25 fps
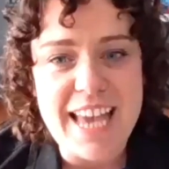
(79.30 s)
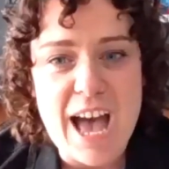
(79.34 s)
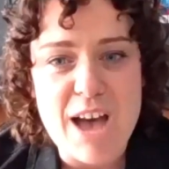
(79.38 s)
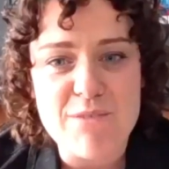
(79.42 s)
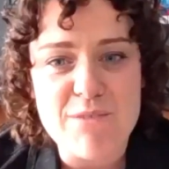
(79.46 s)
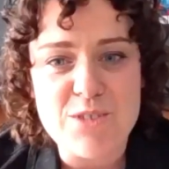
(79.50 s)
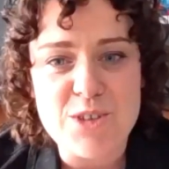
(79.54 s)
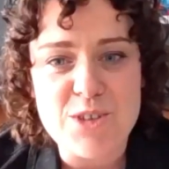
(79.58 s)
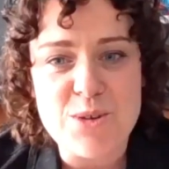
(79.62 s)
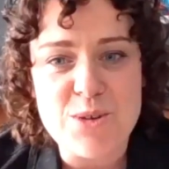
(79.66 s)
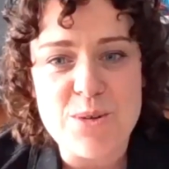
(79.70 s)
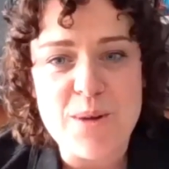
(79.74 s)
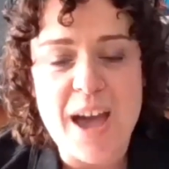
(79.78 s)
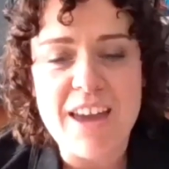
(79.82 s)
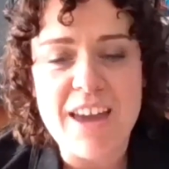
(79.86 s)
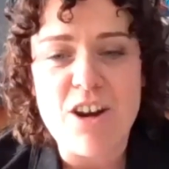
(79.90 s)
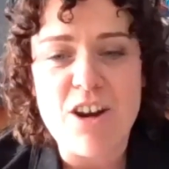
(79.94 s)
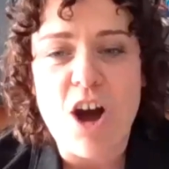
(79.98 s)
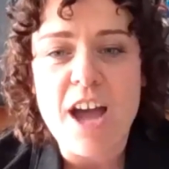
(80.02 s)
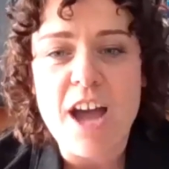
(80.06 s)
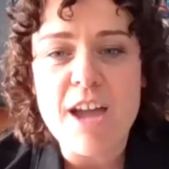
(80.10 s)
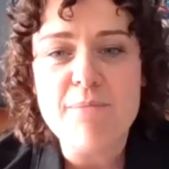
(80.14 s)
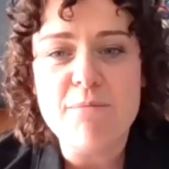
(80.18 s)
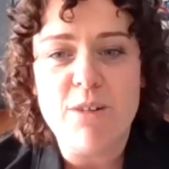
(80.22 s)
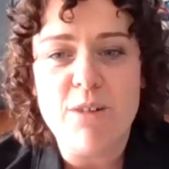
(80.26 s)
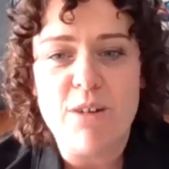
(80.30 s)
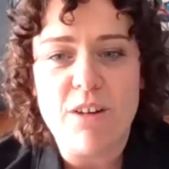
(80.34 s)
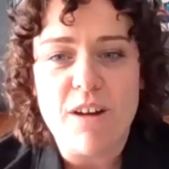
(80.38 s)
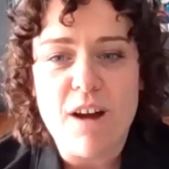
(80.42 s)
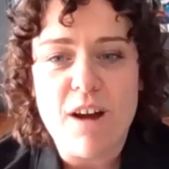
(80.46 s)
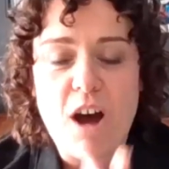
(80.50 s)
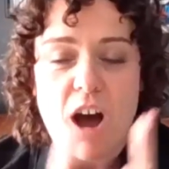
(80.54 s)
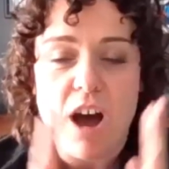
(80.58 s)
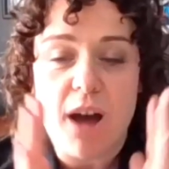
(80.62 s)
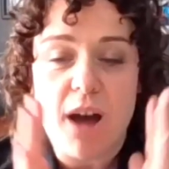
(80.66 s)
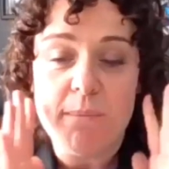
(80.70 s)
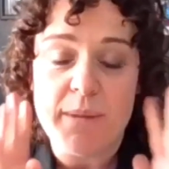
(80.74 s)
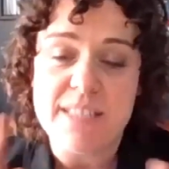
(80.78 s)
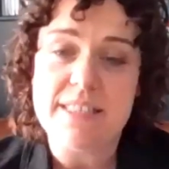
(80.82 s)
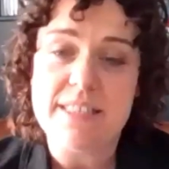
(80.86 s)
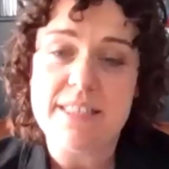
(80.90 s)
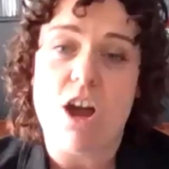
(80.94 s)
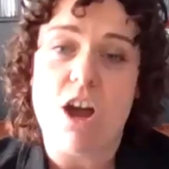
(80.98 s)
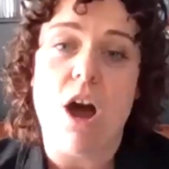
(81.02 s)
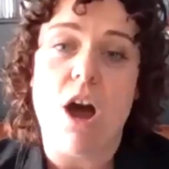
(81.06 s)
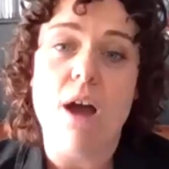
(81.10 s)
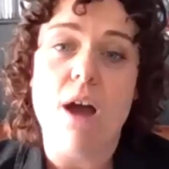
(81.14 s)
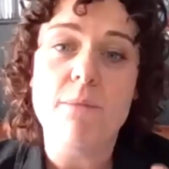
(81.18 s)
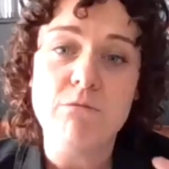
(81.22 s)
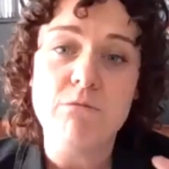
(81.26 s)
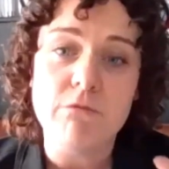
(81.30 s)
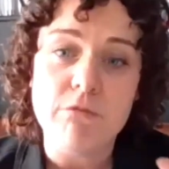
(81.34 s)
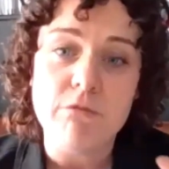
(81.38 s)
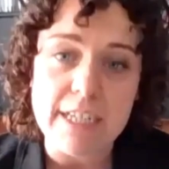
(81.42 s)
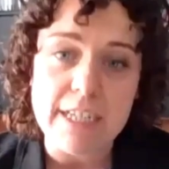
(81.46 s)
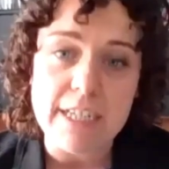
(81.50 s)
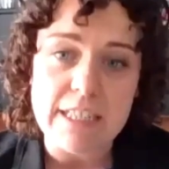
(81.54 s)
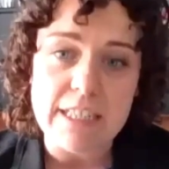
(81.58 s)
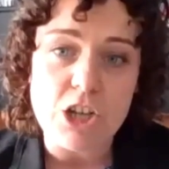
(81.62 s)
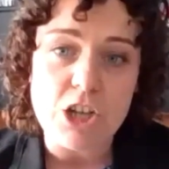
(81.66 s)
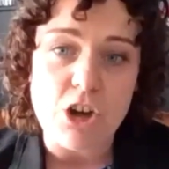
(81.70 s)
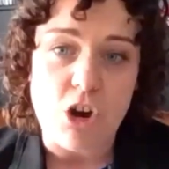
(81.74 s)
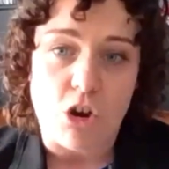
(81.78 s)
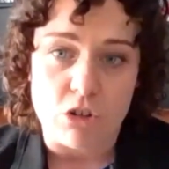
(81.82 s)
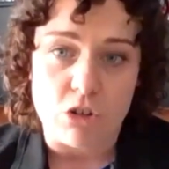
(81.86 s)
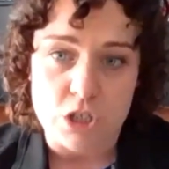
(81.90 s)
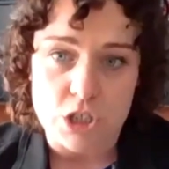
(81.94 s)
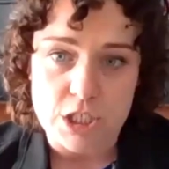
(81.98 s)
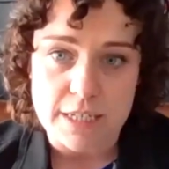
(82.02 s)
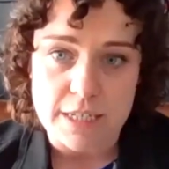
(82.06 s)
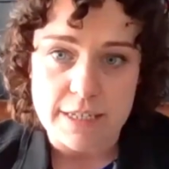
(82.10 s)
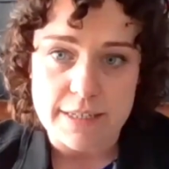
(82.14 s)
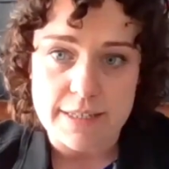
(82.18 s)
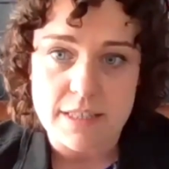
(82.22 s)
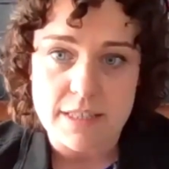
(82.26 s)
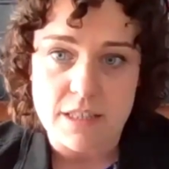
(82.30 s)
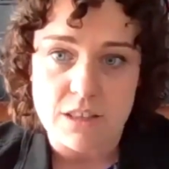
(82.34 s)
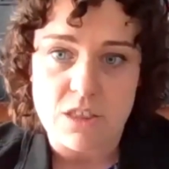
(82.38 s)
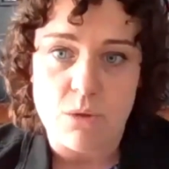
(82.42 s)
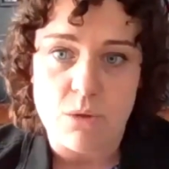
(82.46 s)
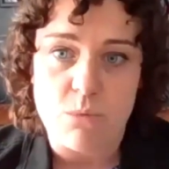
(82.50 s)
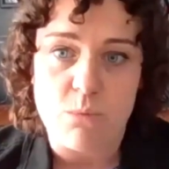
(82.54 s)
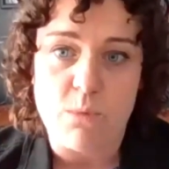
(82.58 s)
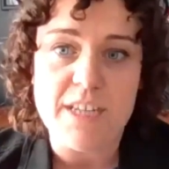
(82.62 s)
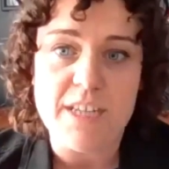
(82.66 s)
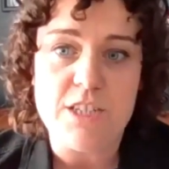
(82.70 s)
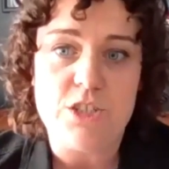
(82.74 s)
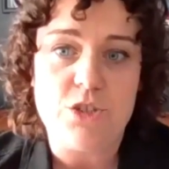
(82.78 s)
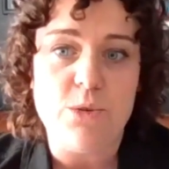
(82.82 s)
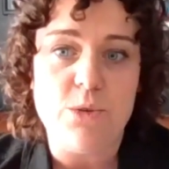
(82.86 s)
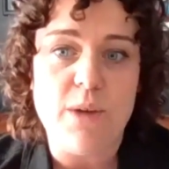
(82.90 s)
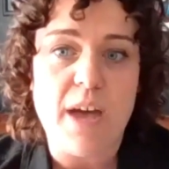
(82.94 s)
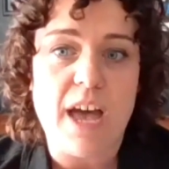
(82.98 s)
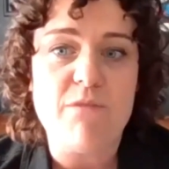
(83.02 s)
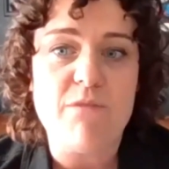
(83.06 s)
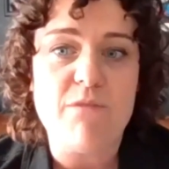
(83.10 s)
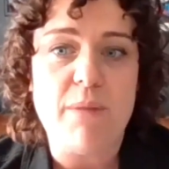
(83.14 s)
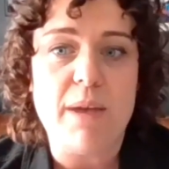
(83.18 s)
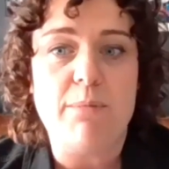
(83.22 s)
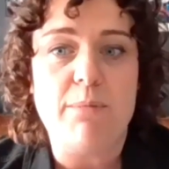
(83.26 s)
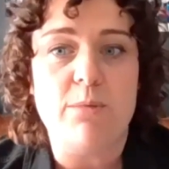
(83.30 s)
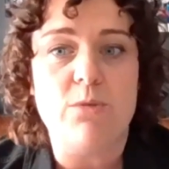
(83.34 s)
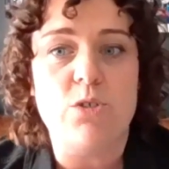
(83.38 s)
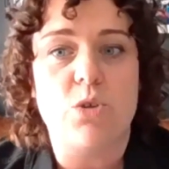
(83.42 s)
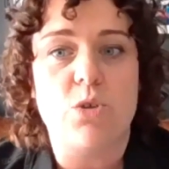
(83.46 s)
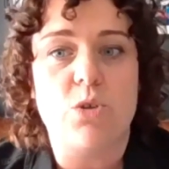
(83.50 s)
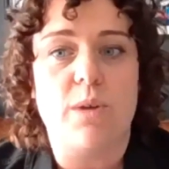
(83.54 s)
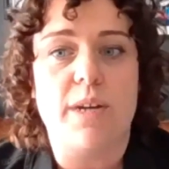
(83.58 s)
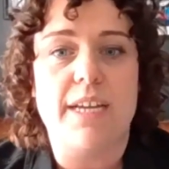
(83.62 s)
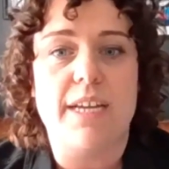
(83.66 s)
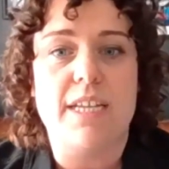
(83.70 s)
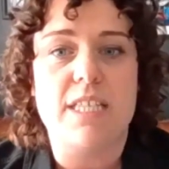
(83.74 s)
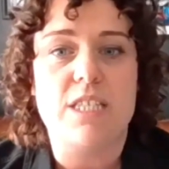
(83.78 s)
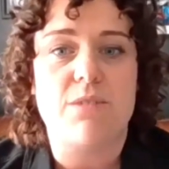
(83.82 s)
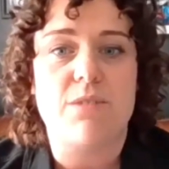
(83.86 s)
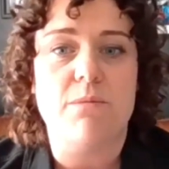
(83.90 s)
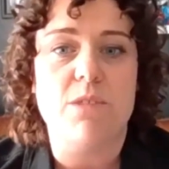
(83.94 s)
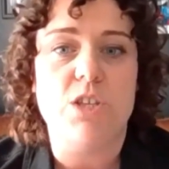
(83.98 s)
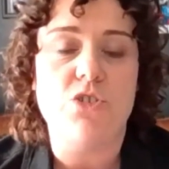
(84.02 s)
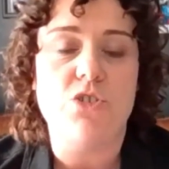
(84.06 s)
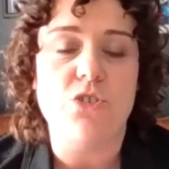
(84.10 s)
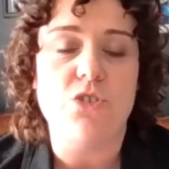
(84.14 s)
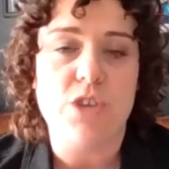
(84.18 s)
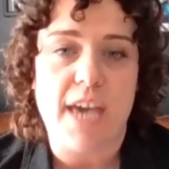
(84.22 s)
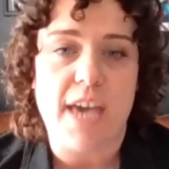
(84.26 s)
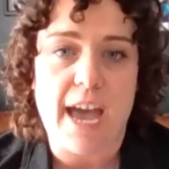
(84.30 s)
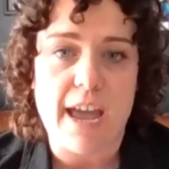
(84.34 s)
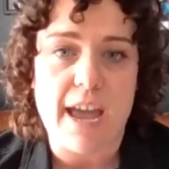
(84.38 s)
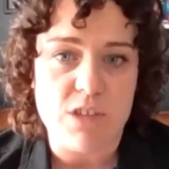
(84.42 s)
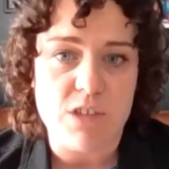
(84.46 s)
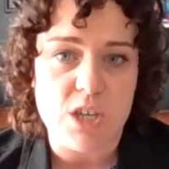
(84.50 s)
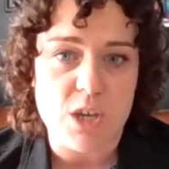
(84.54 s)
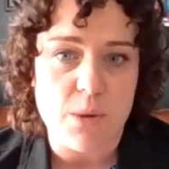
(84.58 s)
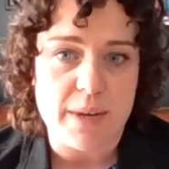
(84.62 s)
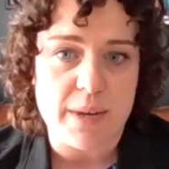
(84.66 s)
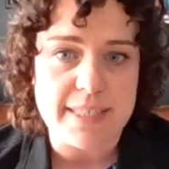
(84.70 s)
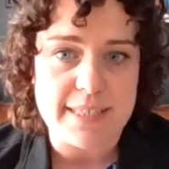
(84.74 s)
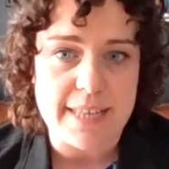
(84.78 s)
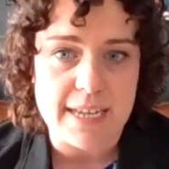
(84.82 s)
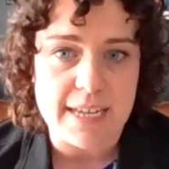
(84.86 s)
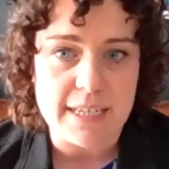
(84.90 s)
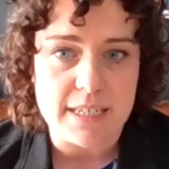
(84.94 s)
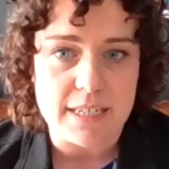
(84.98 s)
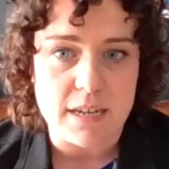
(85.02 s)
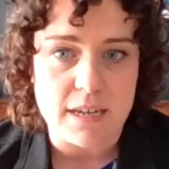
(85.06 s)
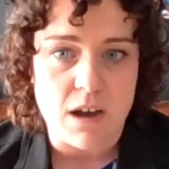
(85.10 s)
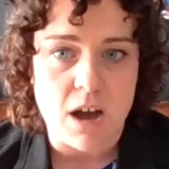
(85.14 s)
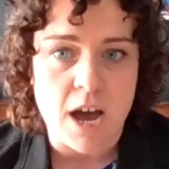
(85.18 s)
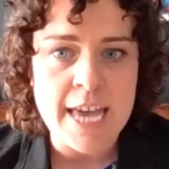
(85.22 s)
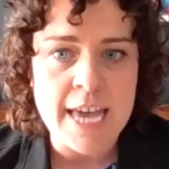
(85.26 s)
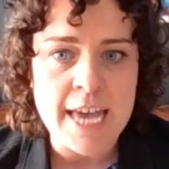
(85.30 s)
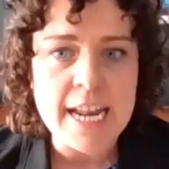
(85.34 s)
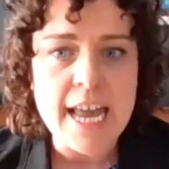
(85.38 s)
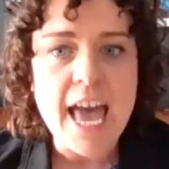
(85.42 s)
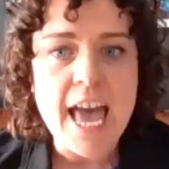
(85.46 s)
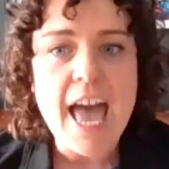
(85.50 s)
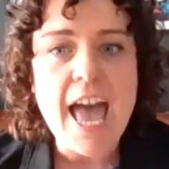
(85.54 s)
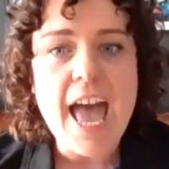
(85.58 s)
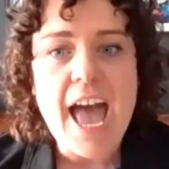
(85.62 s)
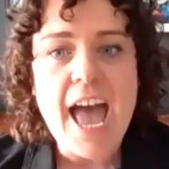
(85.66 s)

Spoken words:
to have you. And I'm really conscious that we do have people joining us from the UK and the USA tonight.